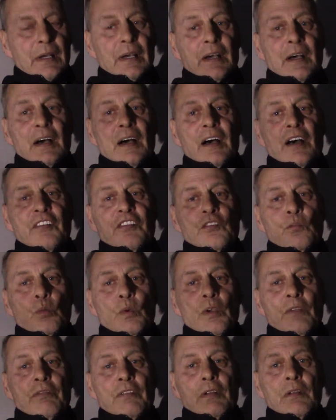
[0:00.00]
a
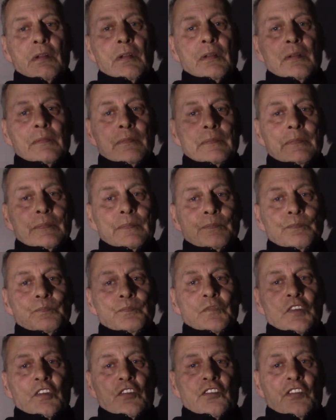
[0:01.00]
swivel
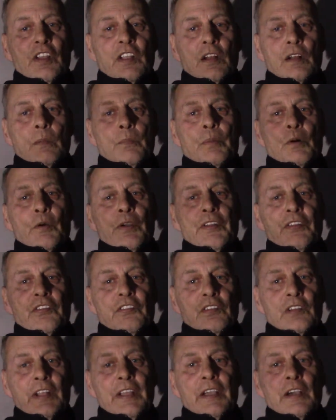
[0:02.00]
single point
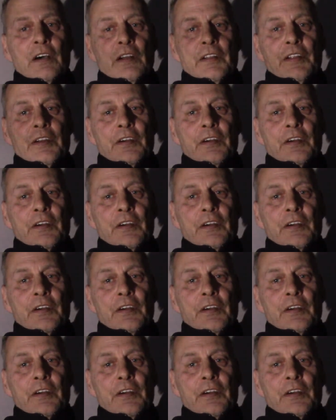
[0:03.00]
sling on here.